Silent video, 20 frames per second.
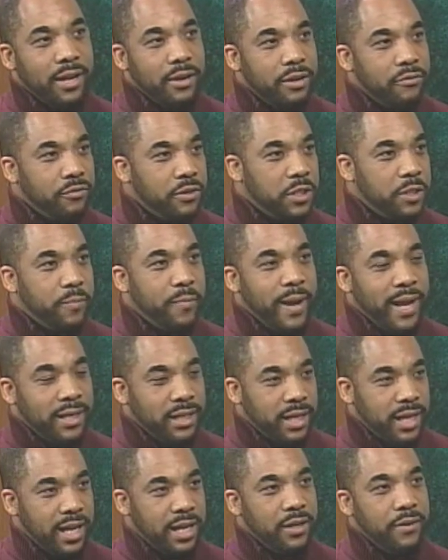and respect
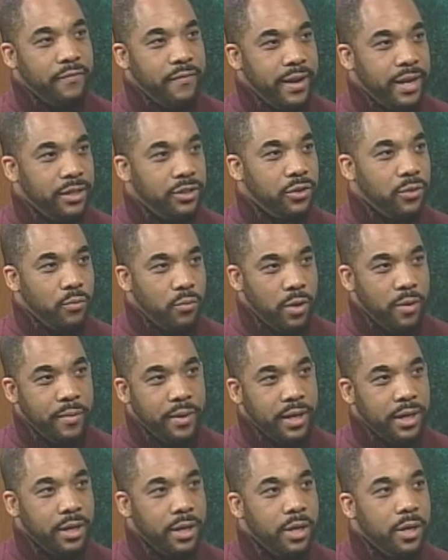and elevate your
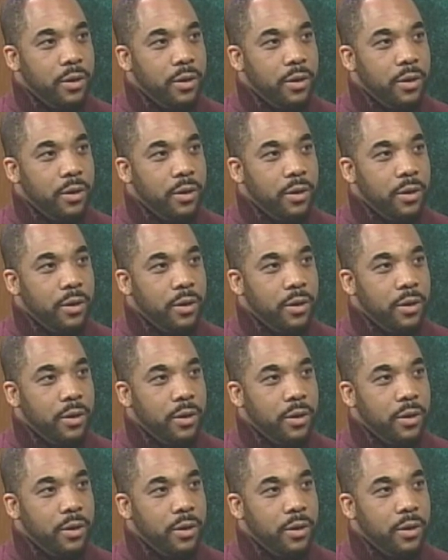woman,